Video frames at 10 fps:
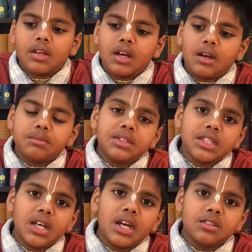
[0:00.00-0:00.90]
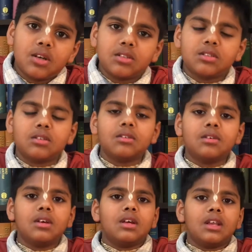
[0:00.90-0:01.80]
um, tihais also.
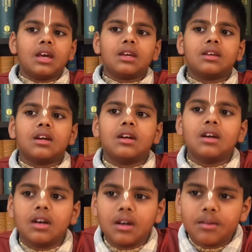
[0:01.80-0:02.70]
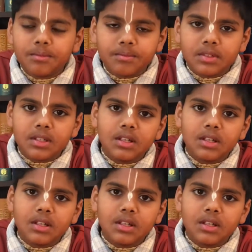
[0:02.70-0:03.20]
Like, um,